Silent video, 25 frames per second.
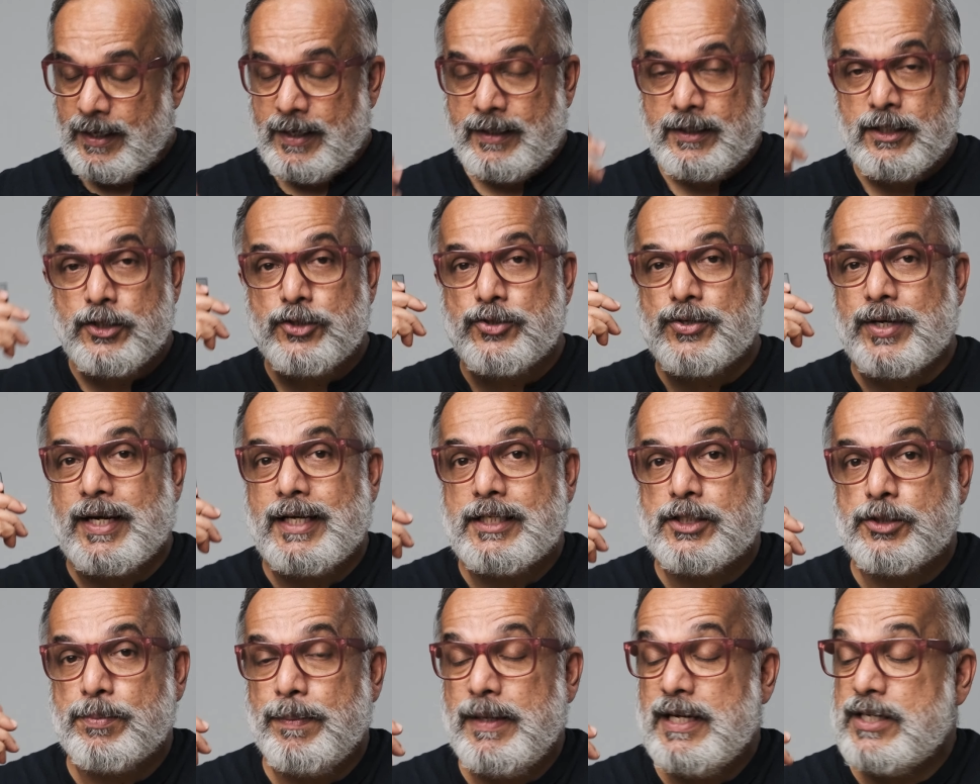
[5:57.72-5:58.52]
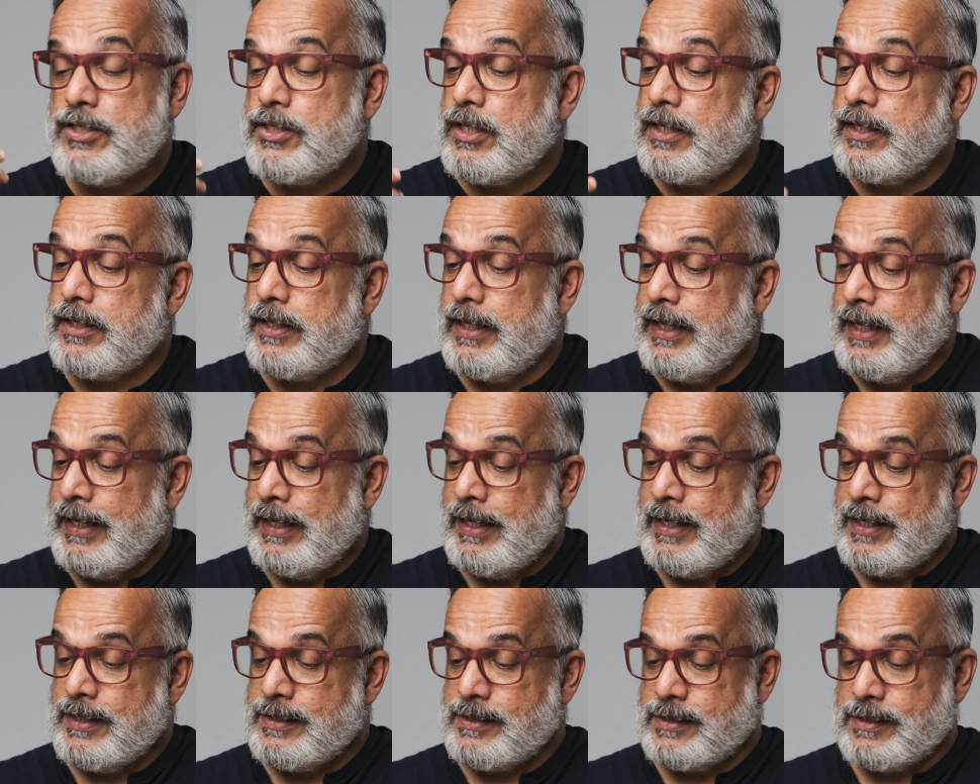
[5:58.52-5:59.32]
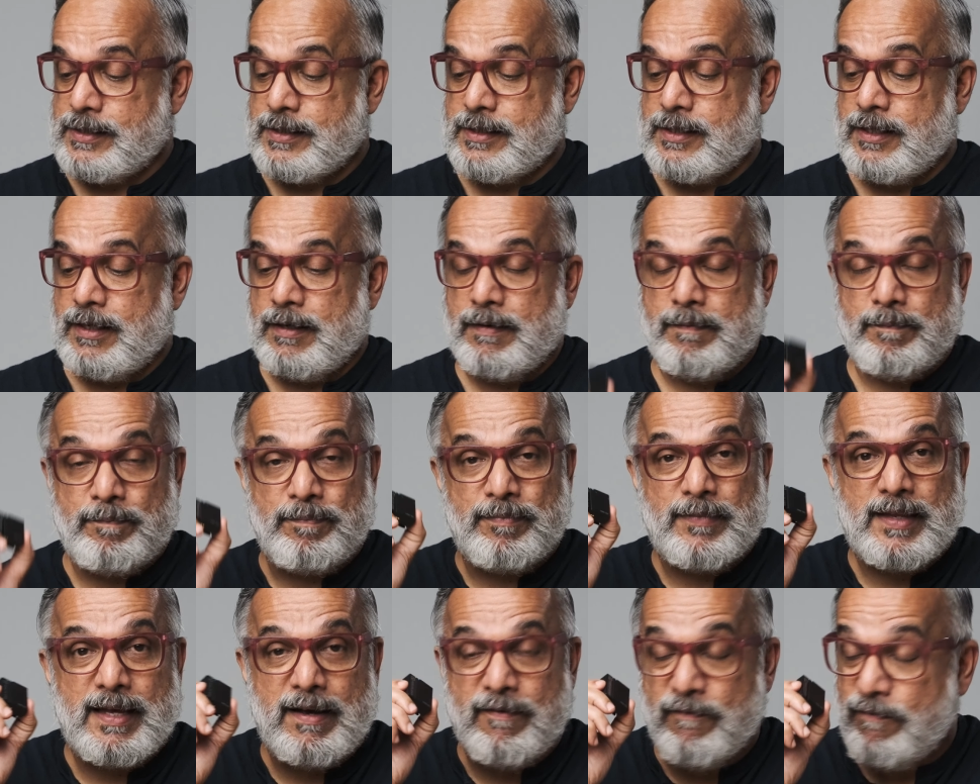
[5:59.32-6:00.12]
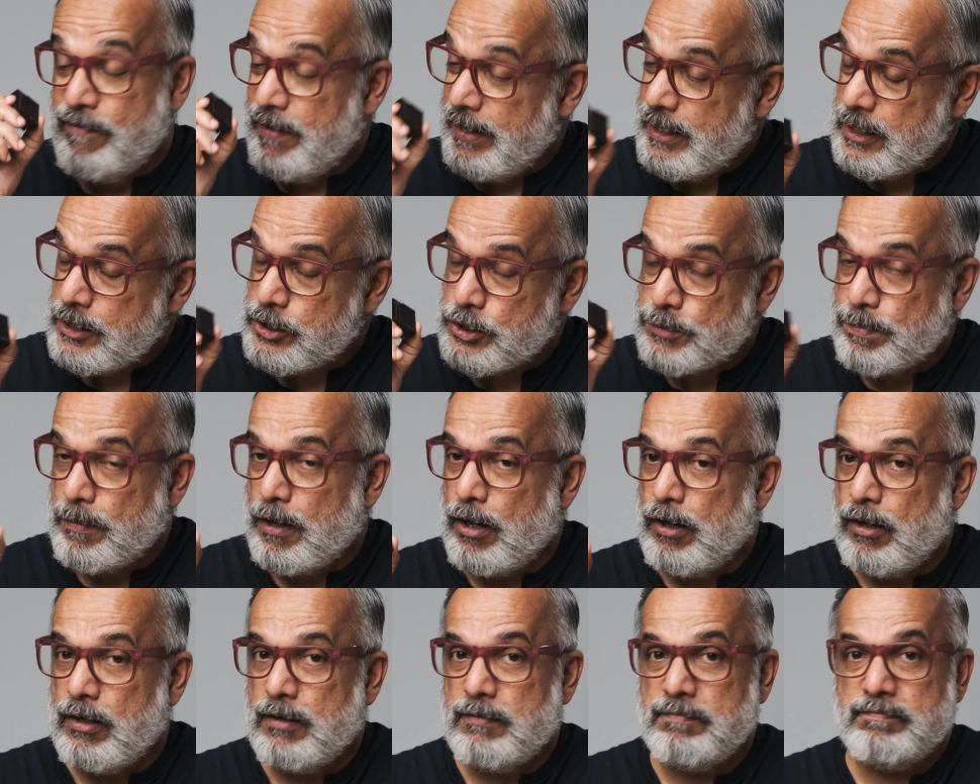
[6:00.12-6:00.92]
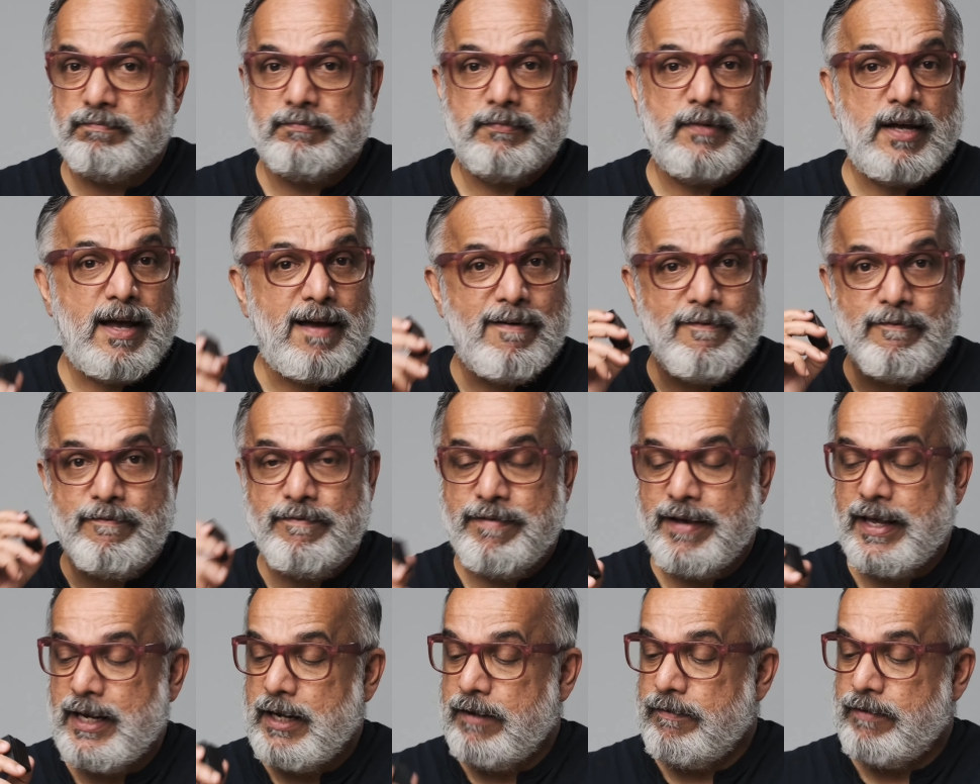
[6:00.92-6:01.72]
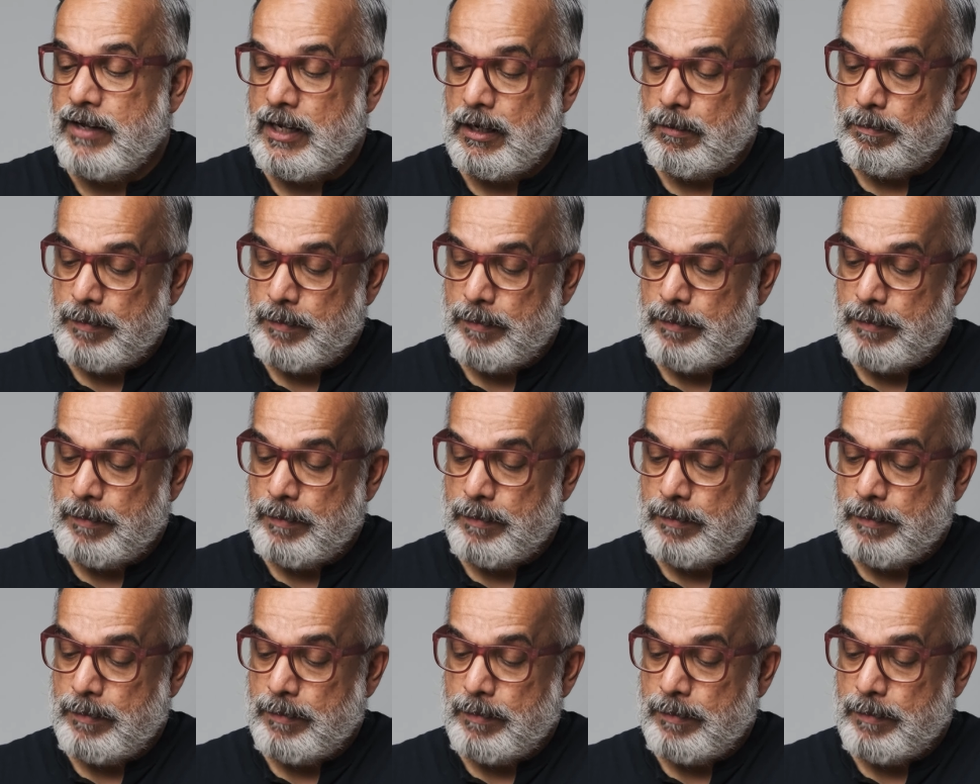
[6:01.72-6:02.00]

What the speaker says: The transmitter is very small, very well